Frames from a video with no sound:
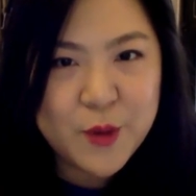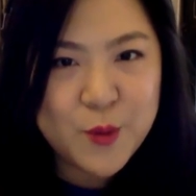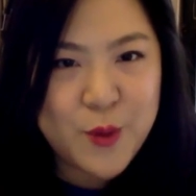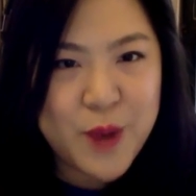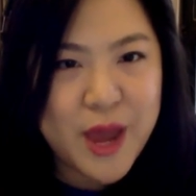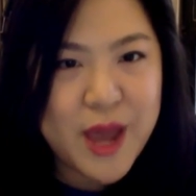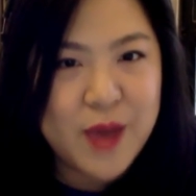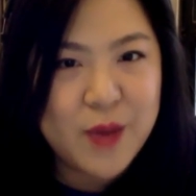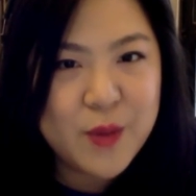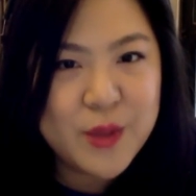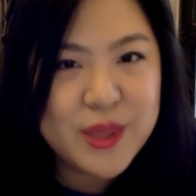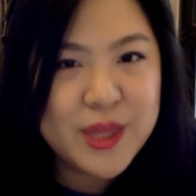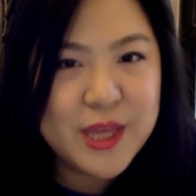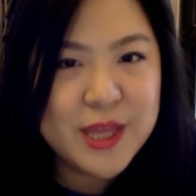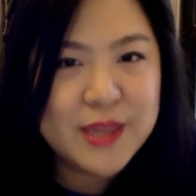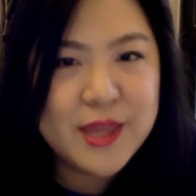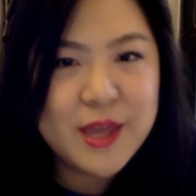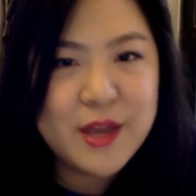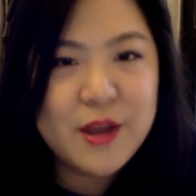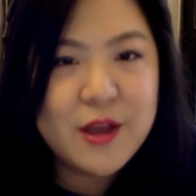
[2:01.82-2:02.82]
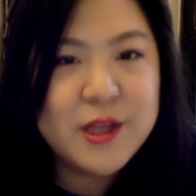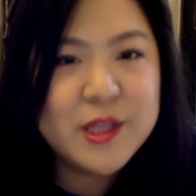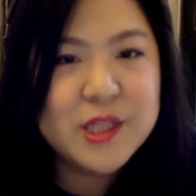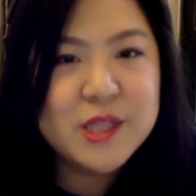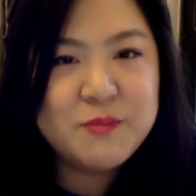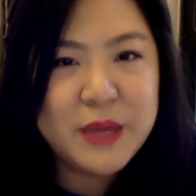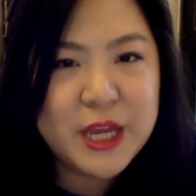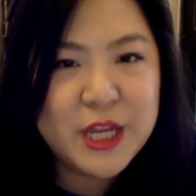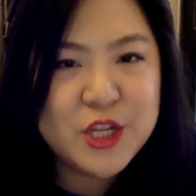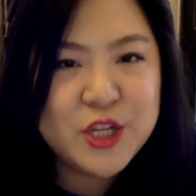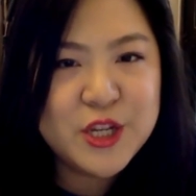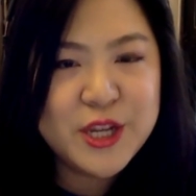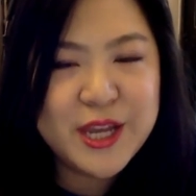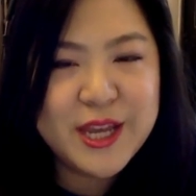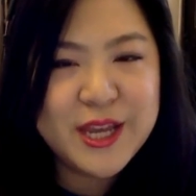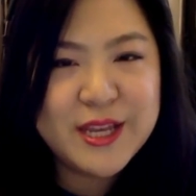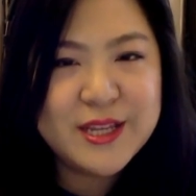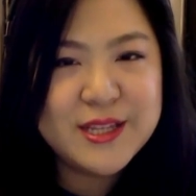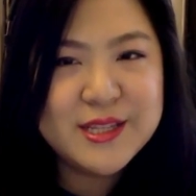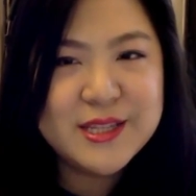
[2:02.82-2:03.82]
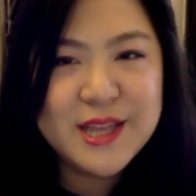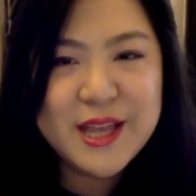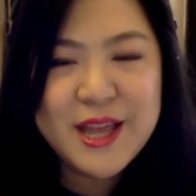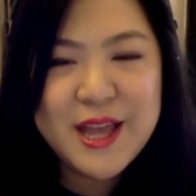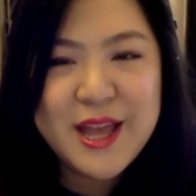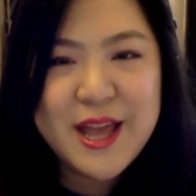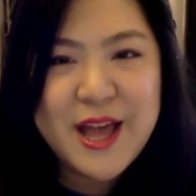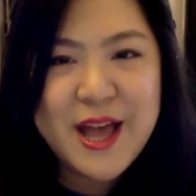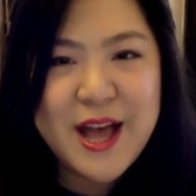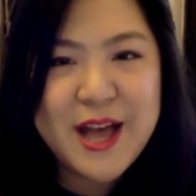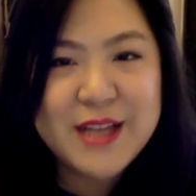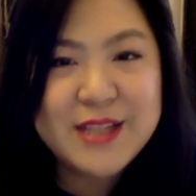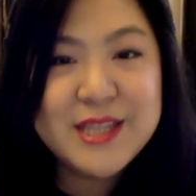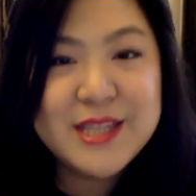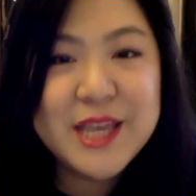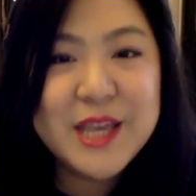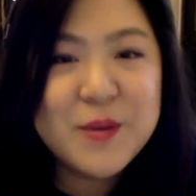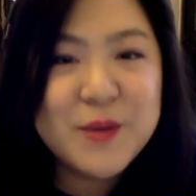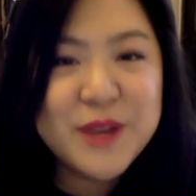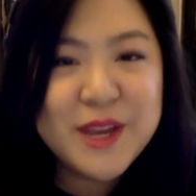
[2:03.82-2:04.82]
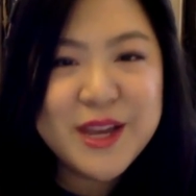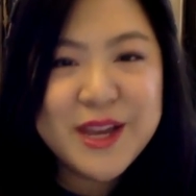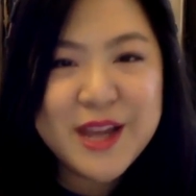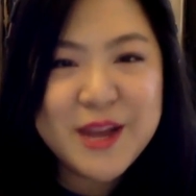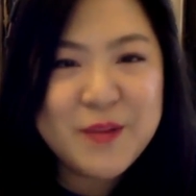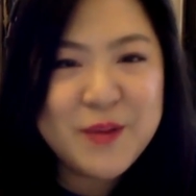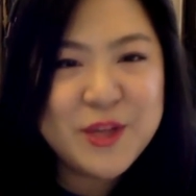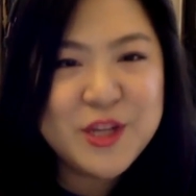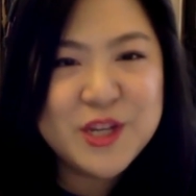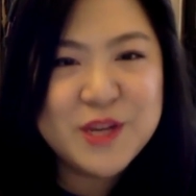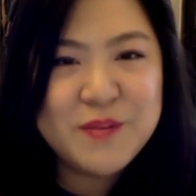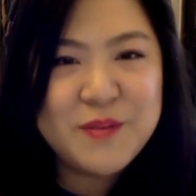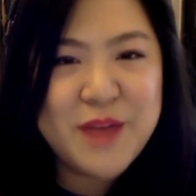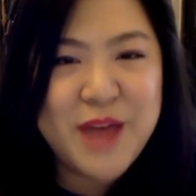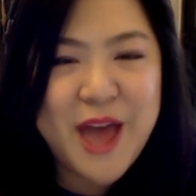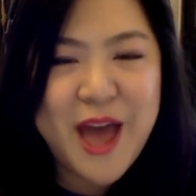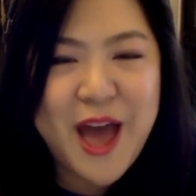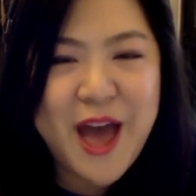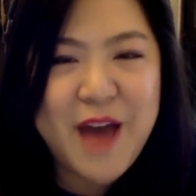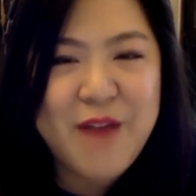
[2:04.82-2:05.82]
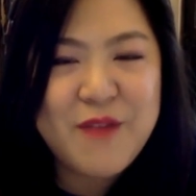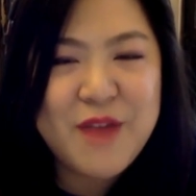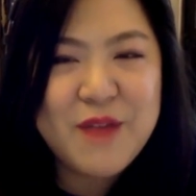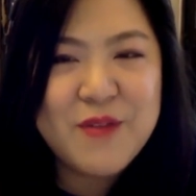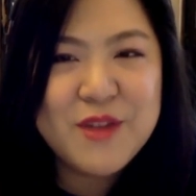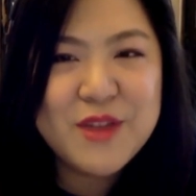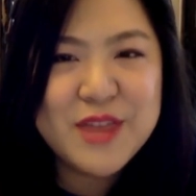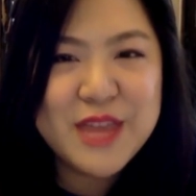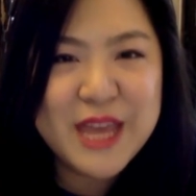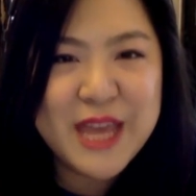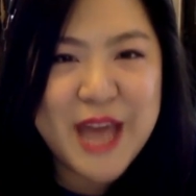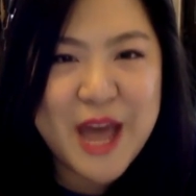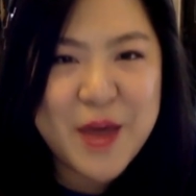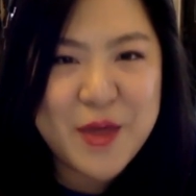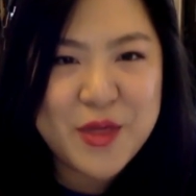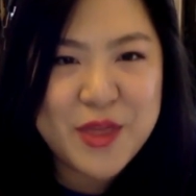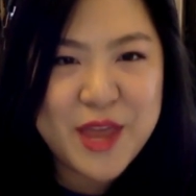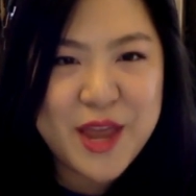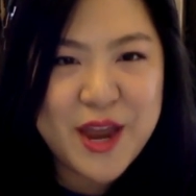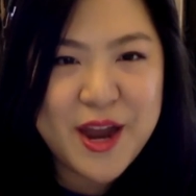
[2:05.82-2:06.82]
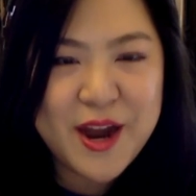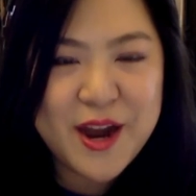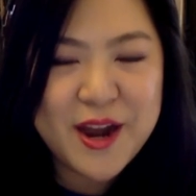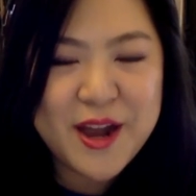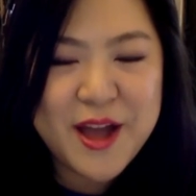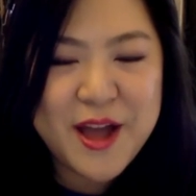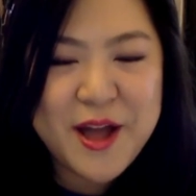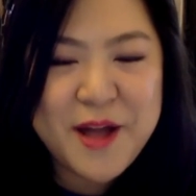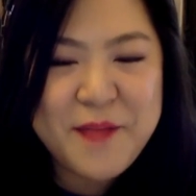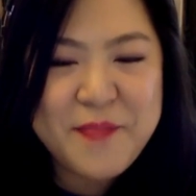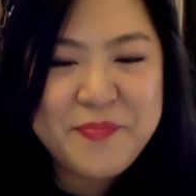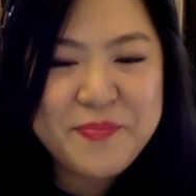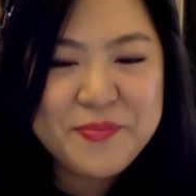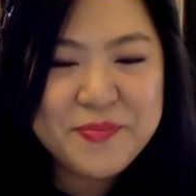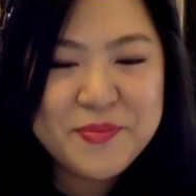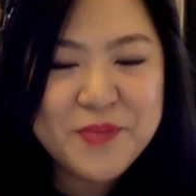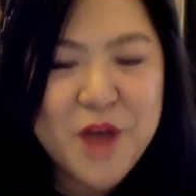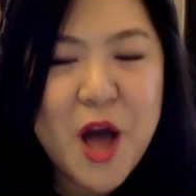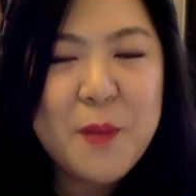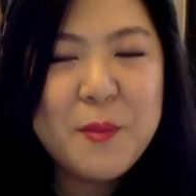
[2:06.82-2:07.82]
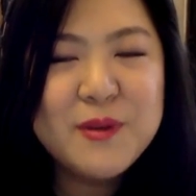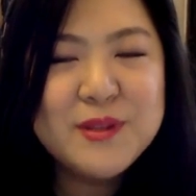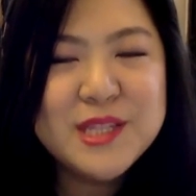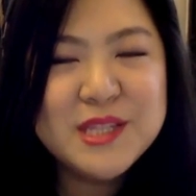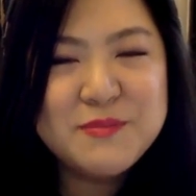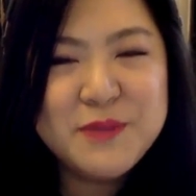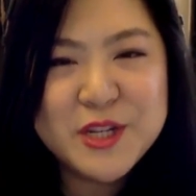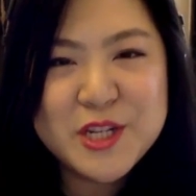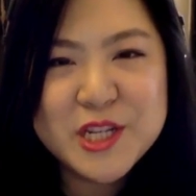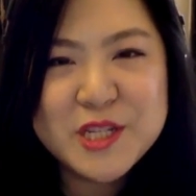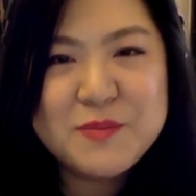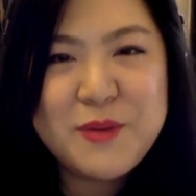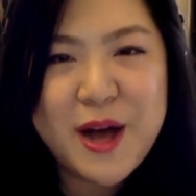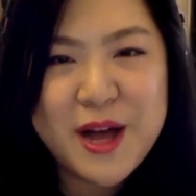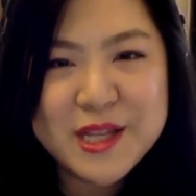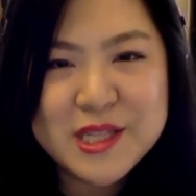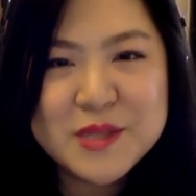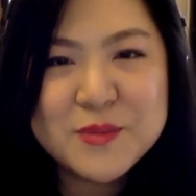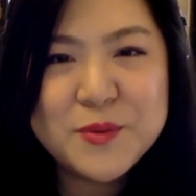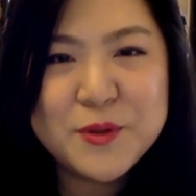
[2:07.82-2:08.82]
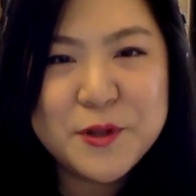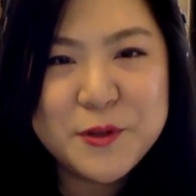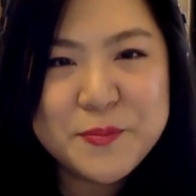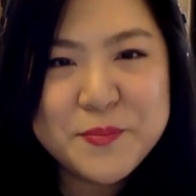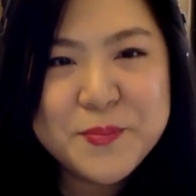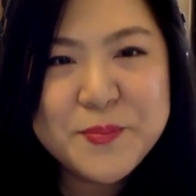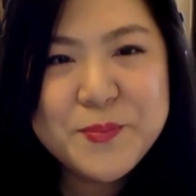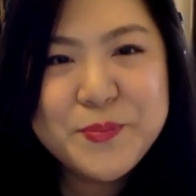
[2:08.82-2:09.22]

right? We think that all speech is uh, sacred and we should have everything out there um, almost as much as possible.